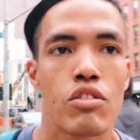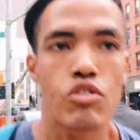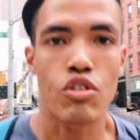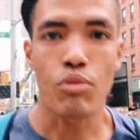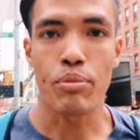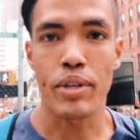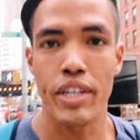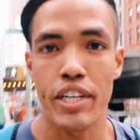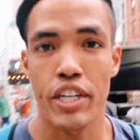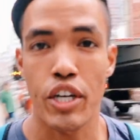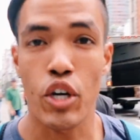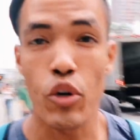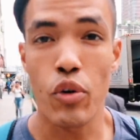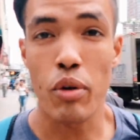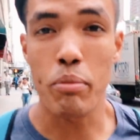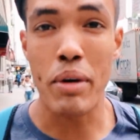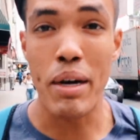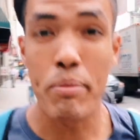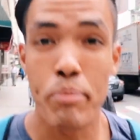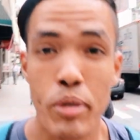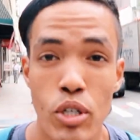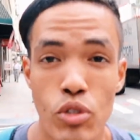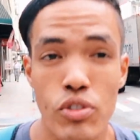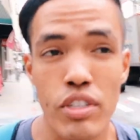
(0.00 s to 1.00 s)
So I'm gonna go to
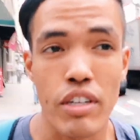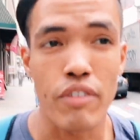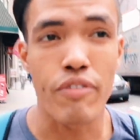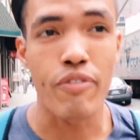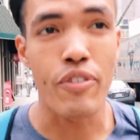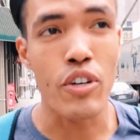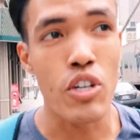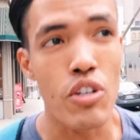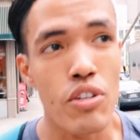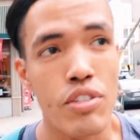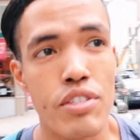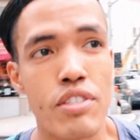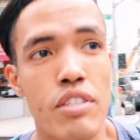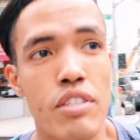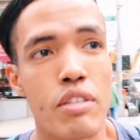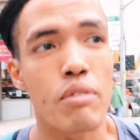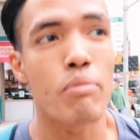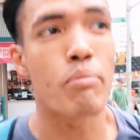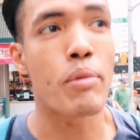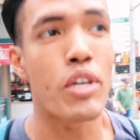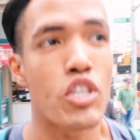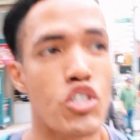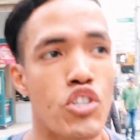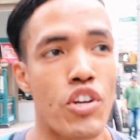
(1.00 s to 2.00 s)
my building first,
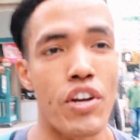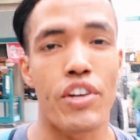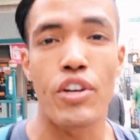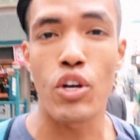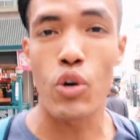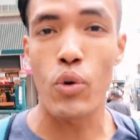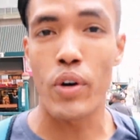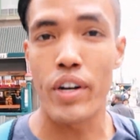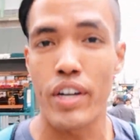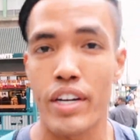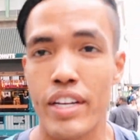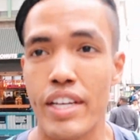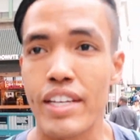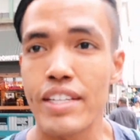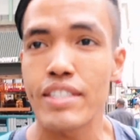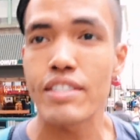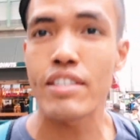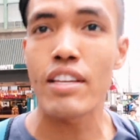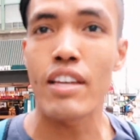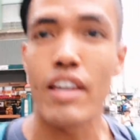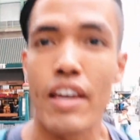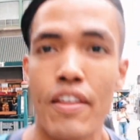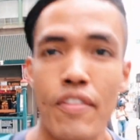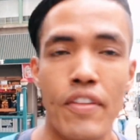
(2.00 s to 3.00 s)
make sure I know where it is,
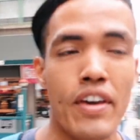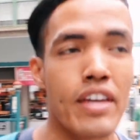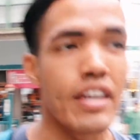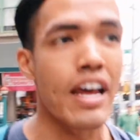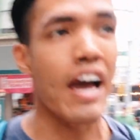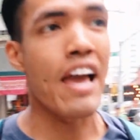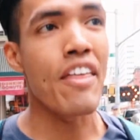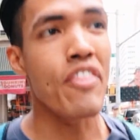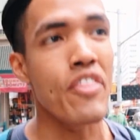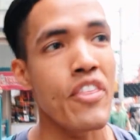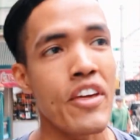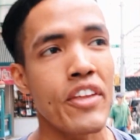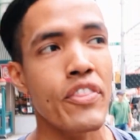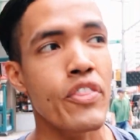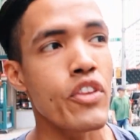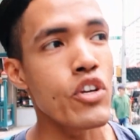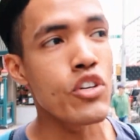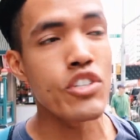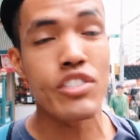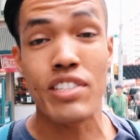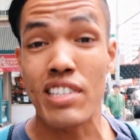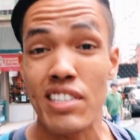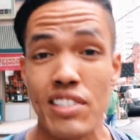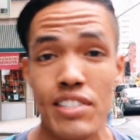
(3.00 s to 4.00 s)
and then I think
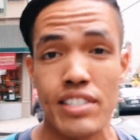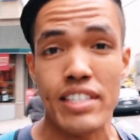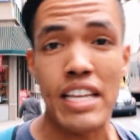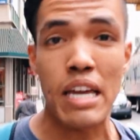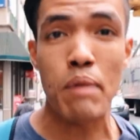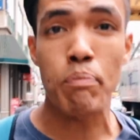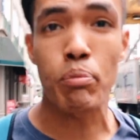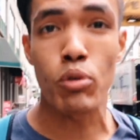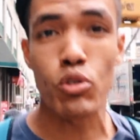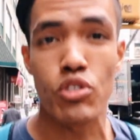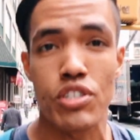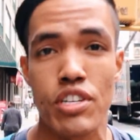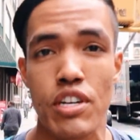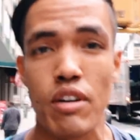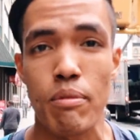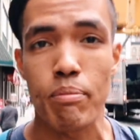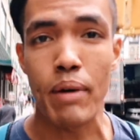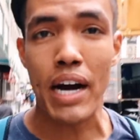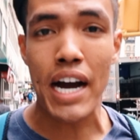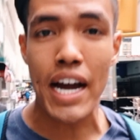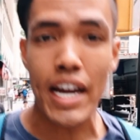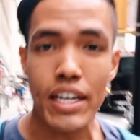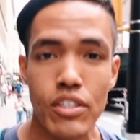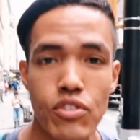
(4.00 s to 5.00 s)
there's a Staples
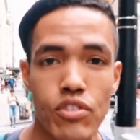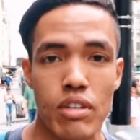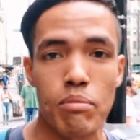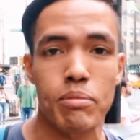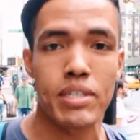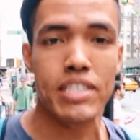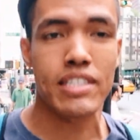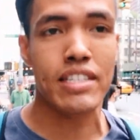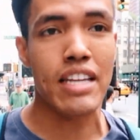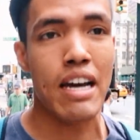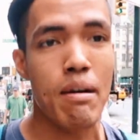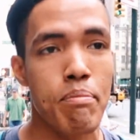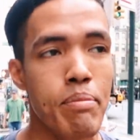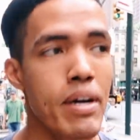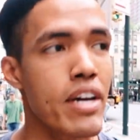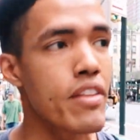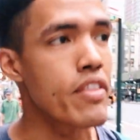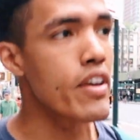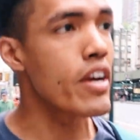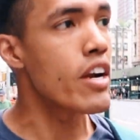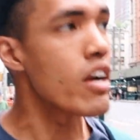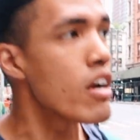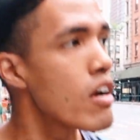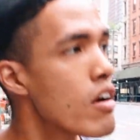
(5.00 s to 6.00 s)
nearby, so I'm gonna stop by
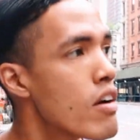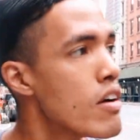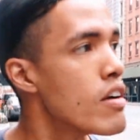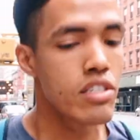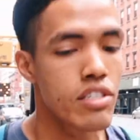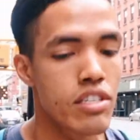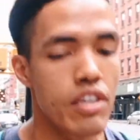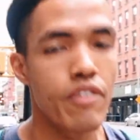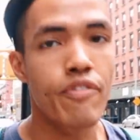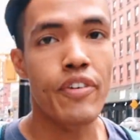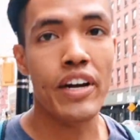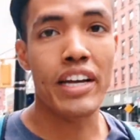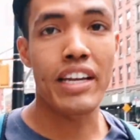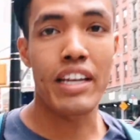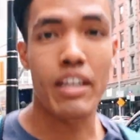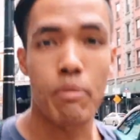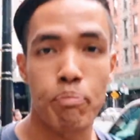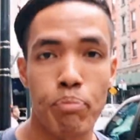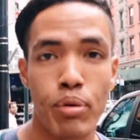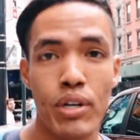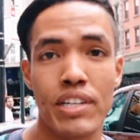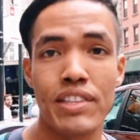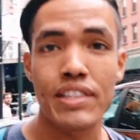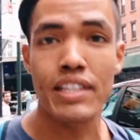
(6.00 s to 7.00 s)
there, see if I can
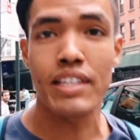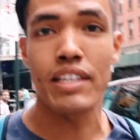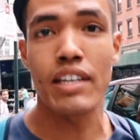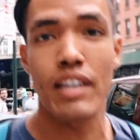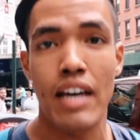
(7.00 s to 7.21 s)
print the